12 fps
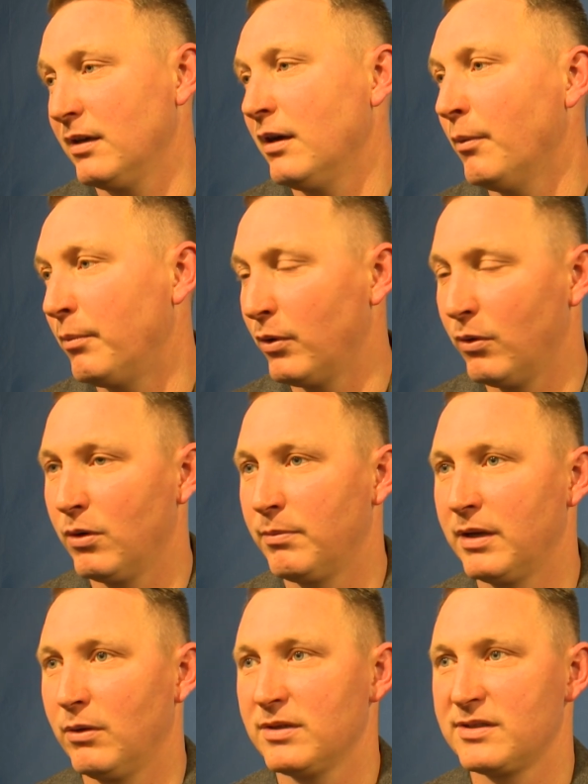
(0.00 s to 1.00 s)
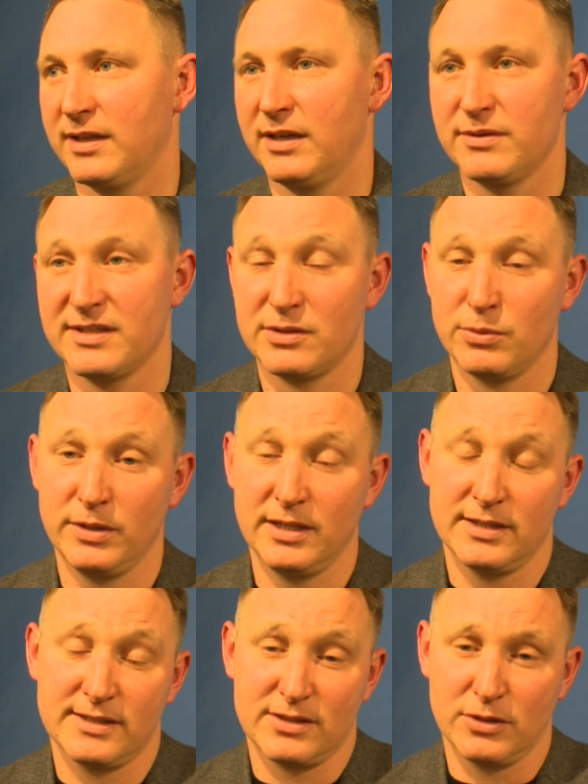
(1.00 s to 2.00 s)
abroad, but also here in
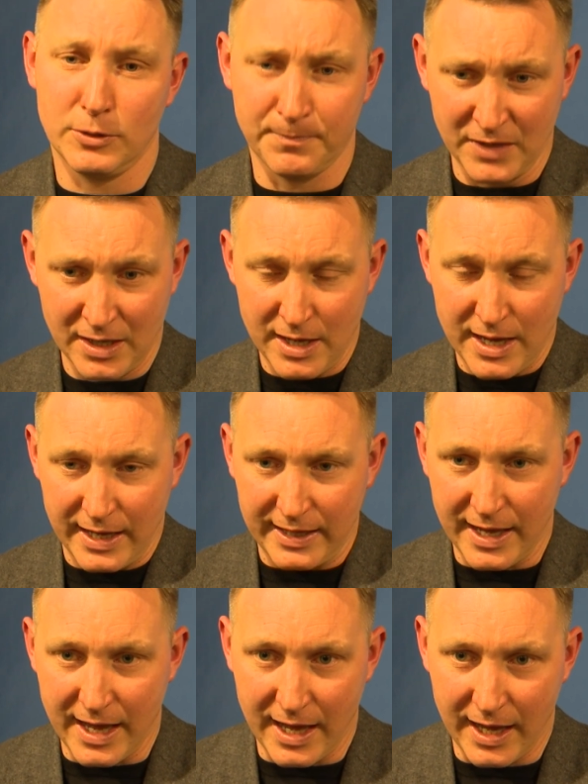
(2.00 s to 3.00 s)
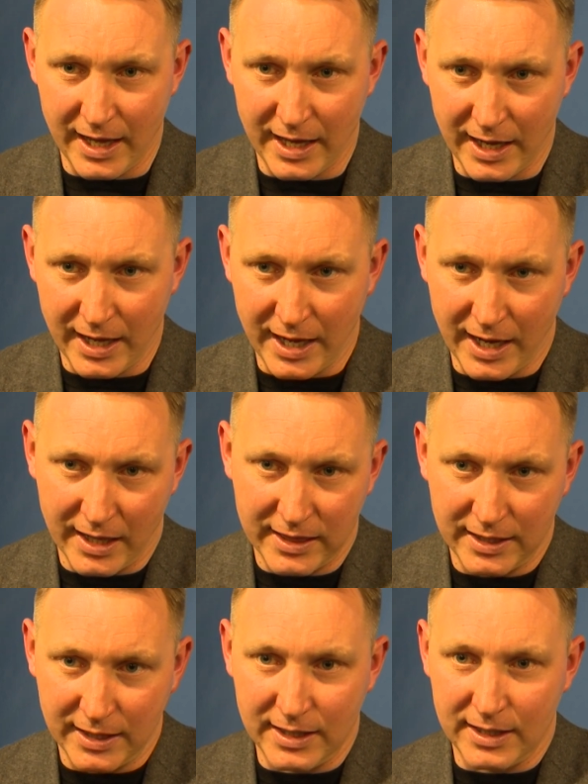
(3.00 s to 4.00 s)
Sweden. So, yeah, I think